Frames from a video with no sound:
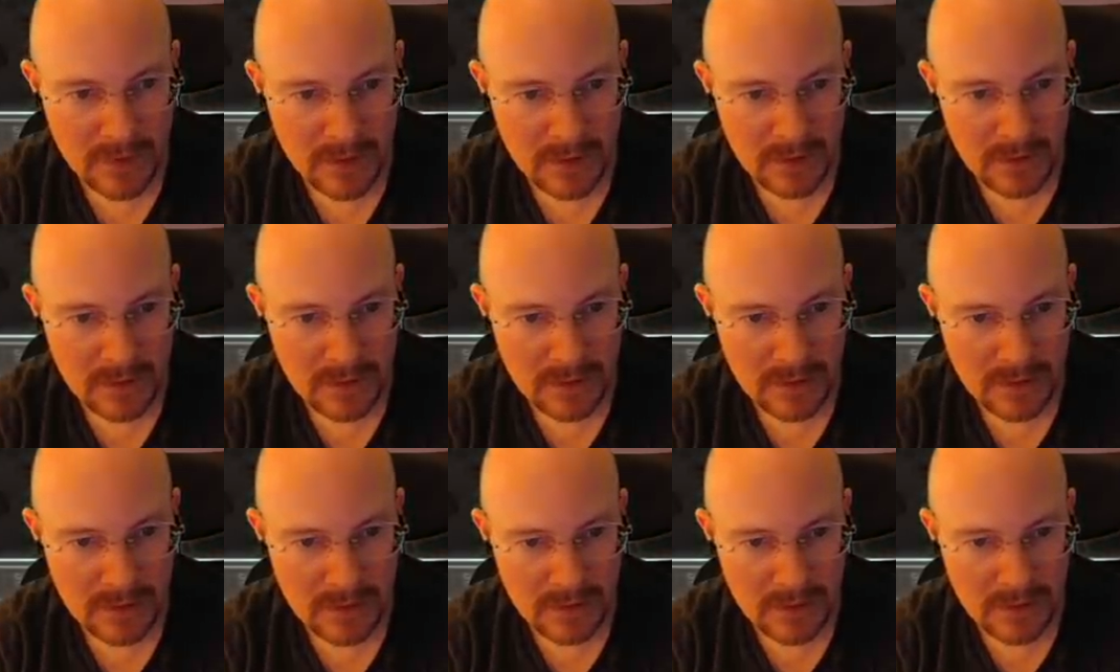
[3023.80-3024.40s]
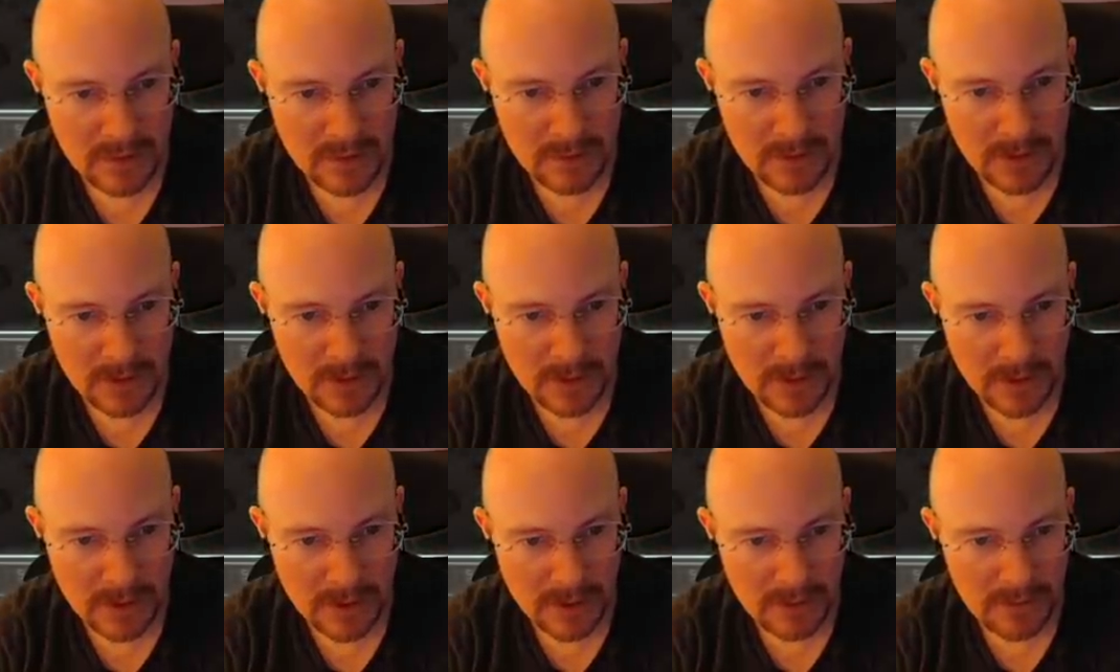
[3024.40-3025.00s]
Um,
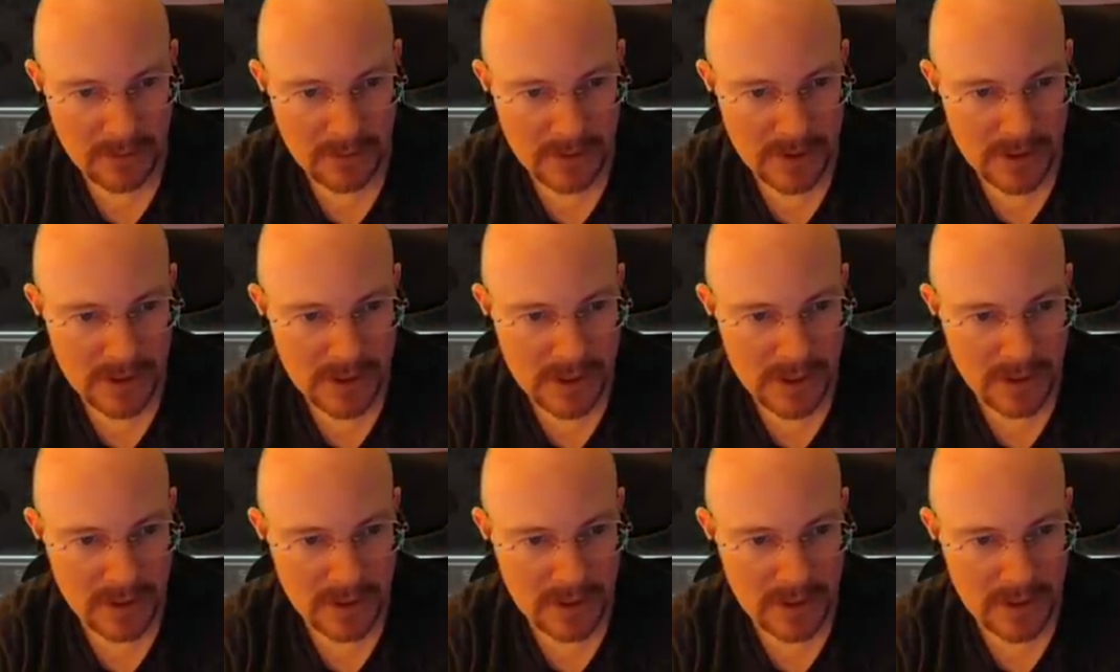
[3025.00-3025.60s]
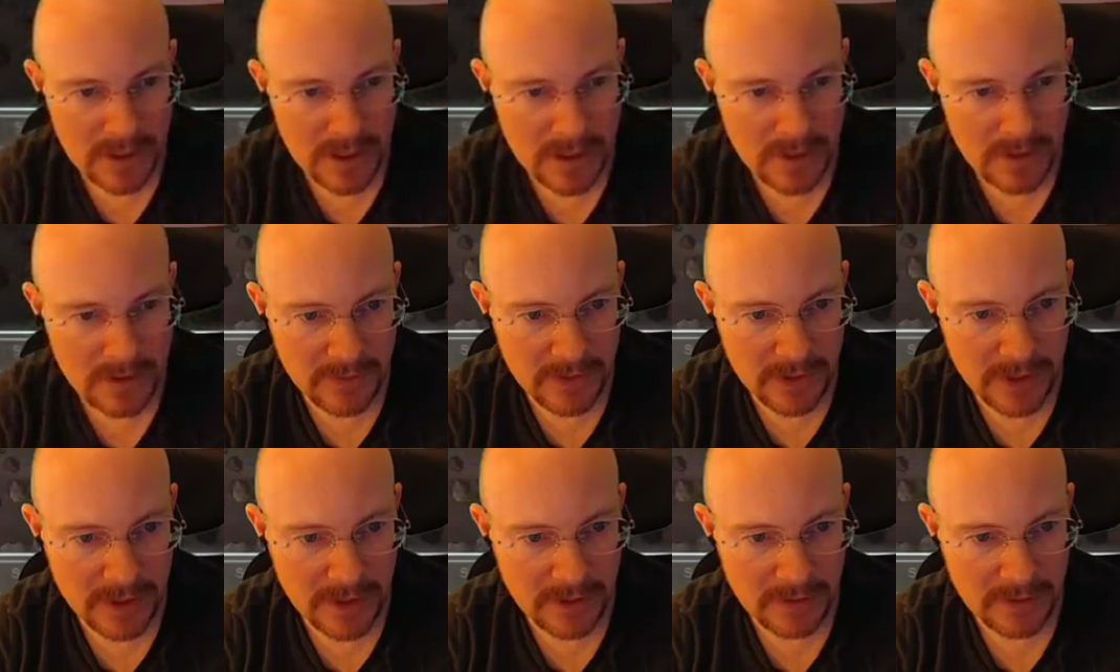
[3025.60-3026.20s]
okay, we'll send these guys
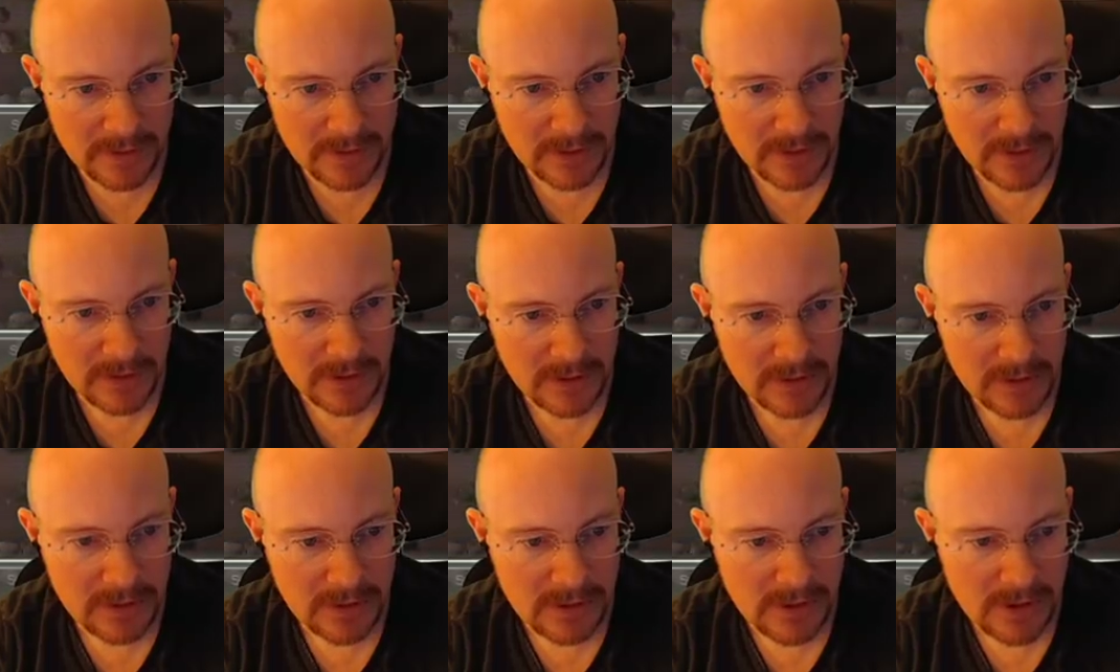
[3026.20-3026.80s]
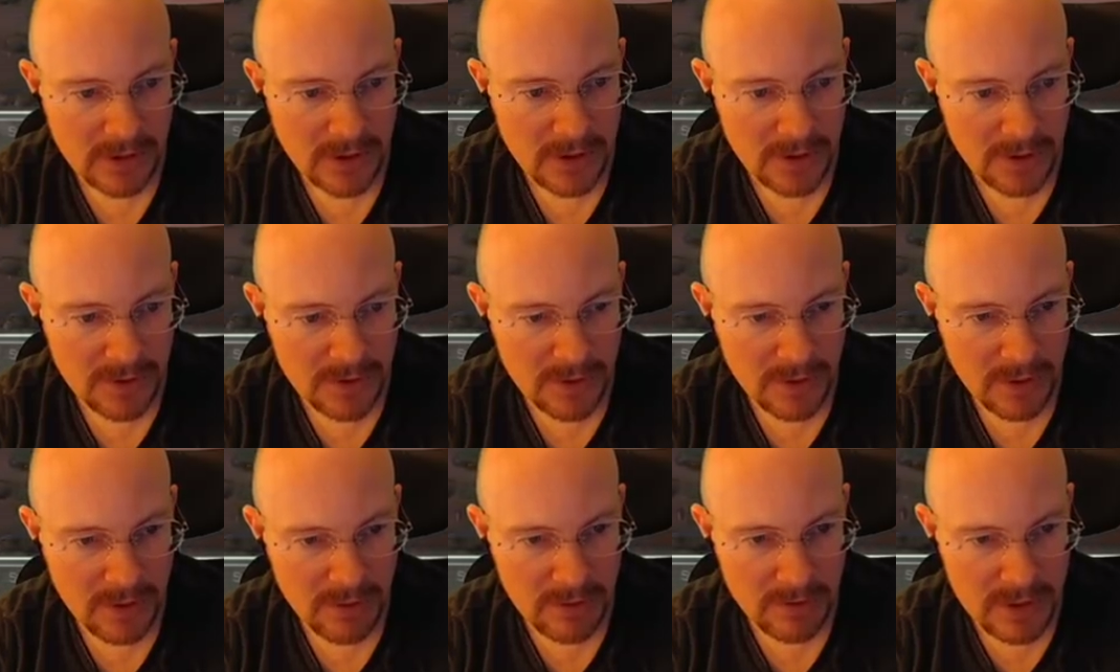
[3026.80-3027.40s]
over here.
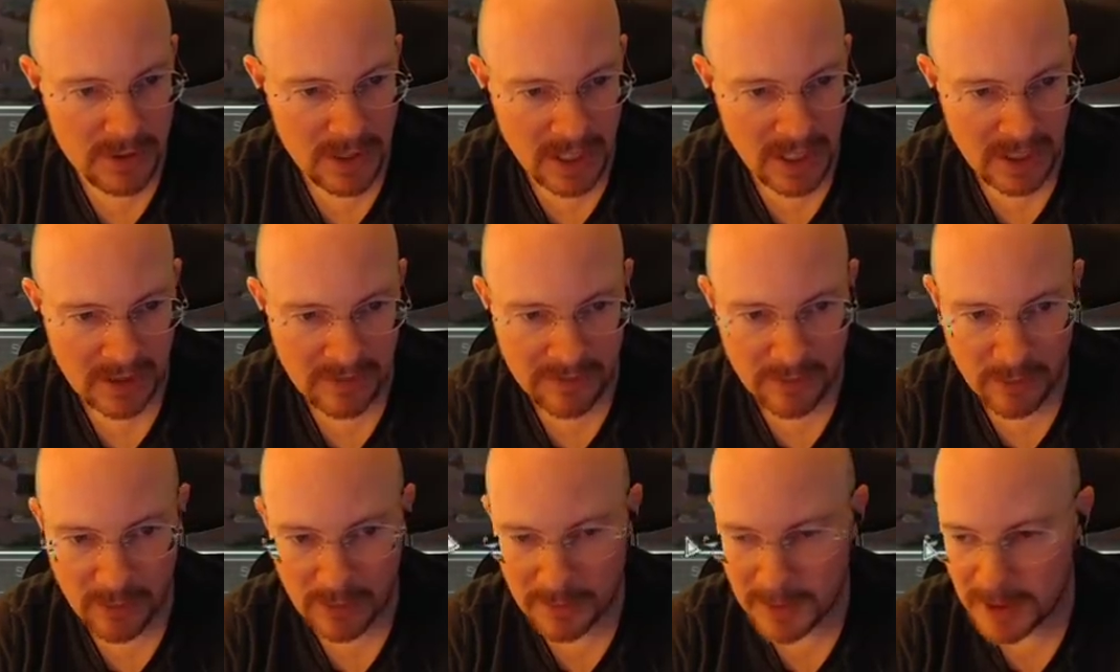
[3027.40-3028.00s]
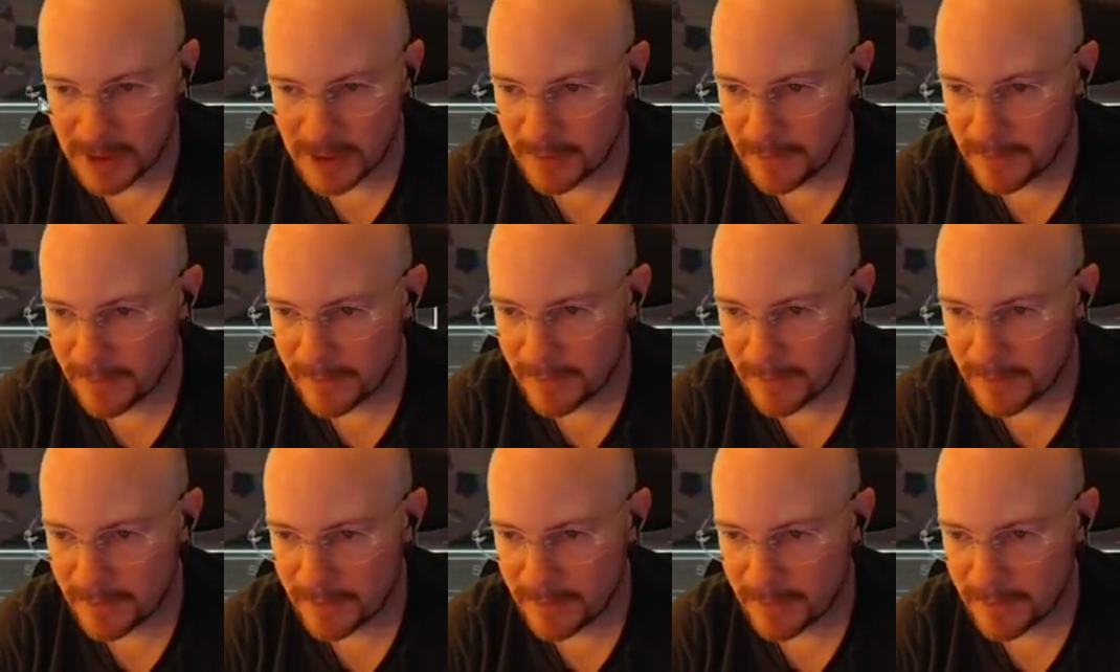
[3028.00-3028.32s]
Drone tank for me.